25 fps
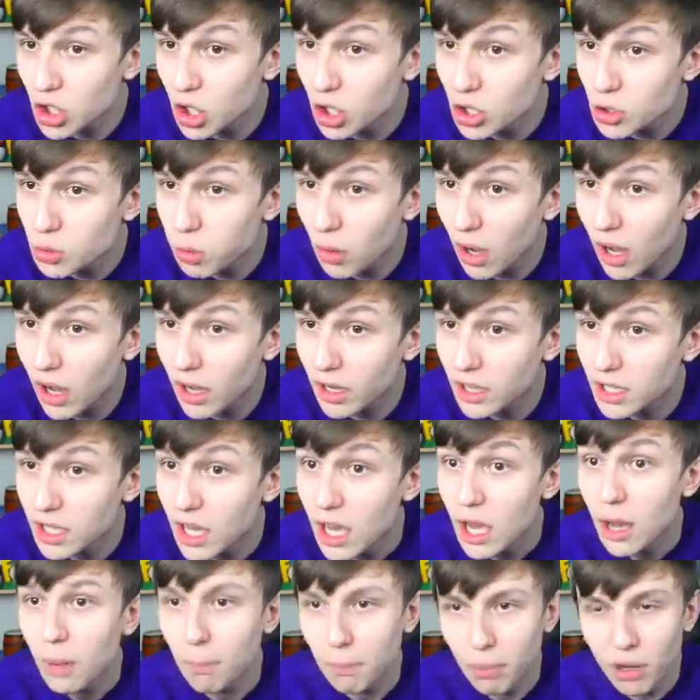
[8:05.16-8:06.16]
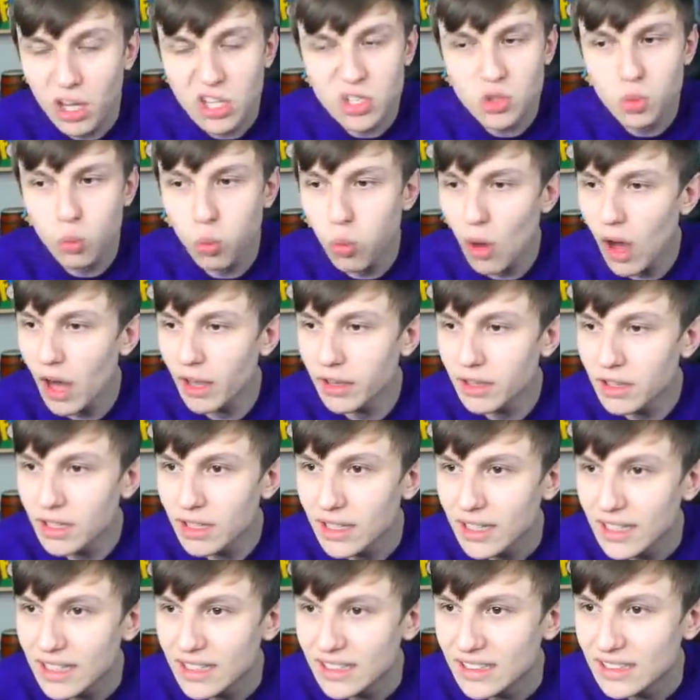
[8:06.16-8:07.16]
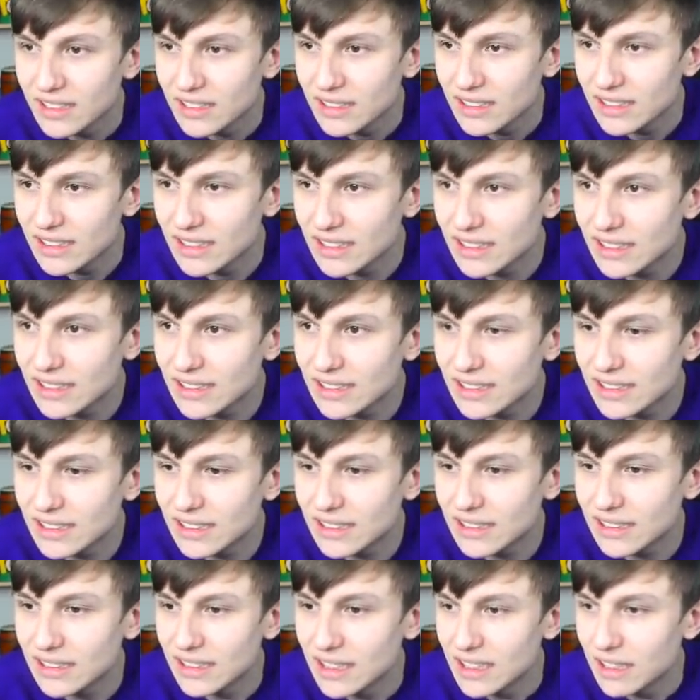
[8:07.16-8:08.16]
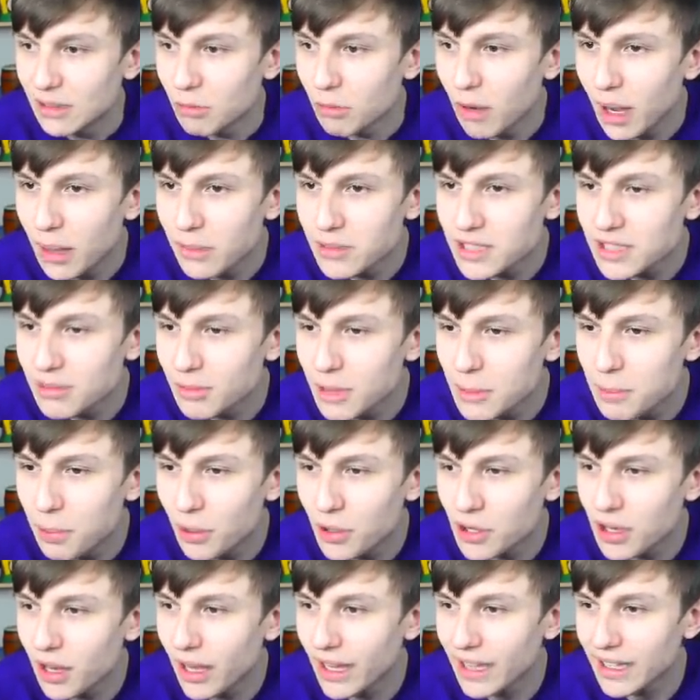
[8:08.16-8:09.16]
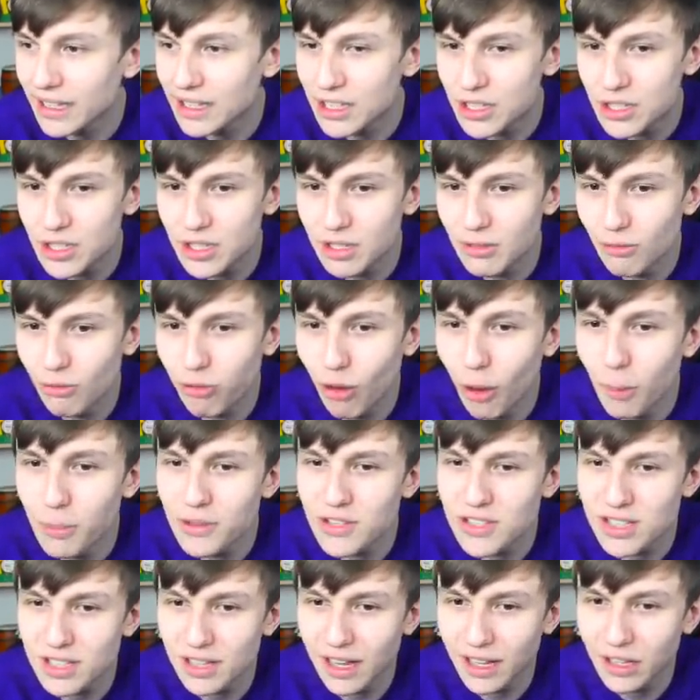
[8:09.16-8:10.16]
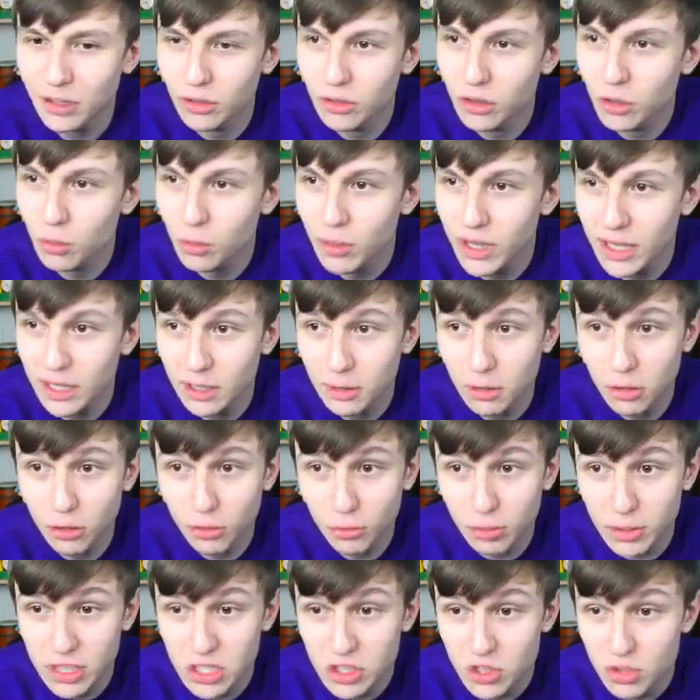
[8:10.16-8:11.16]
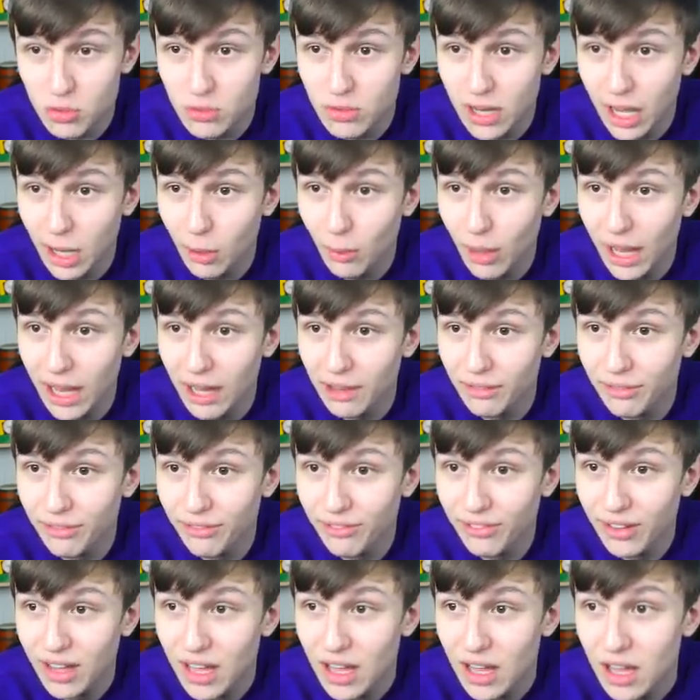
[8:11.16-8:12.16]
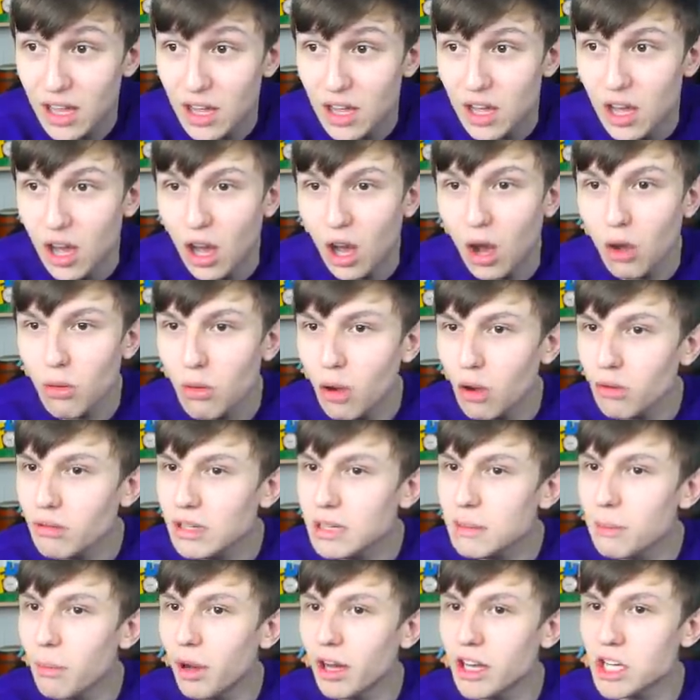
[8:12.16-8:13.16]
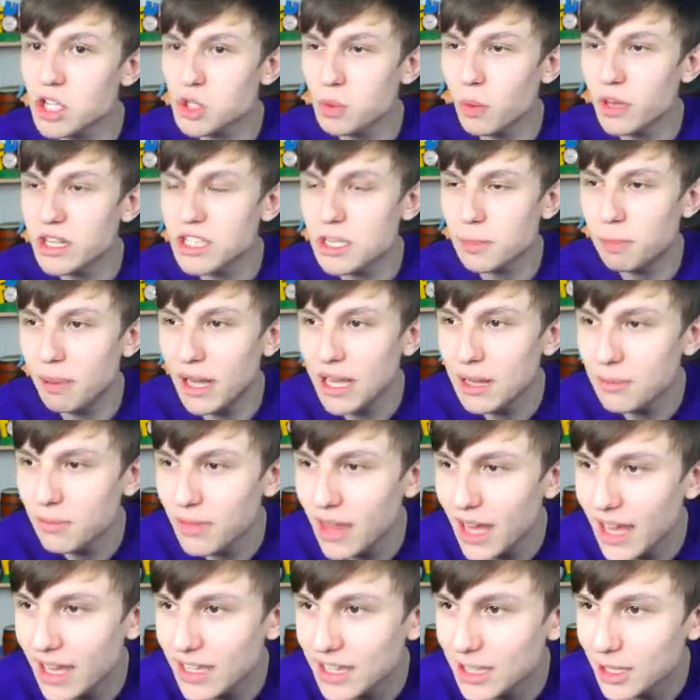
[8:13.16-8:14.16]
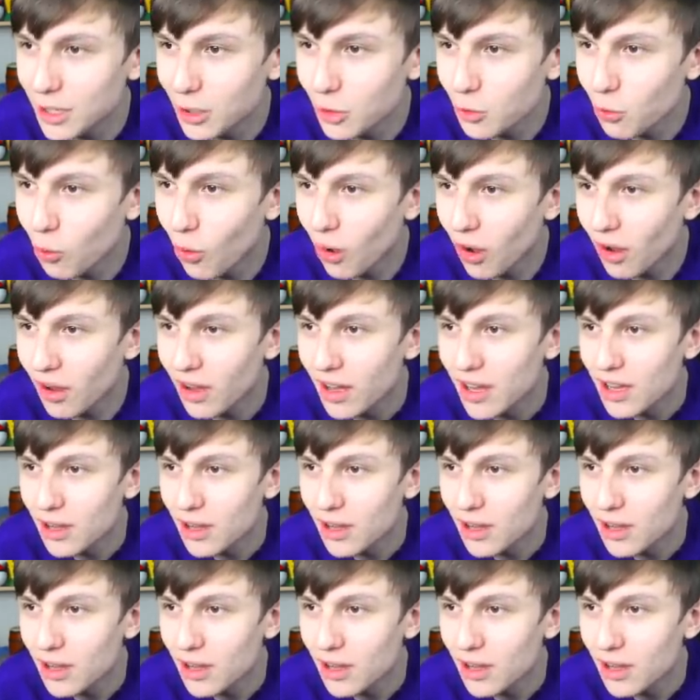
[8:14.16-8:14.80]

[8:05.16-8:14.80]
could work. Plus one. Ah, uh, why happens if we put like Robertson like on the wing? Because we do now have oh only minus one to play him there. You know what?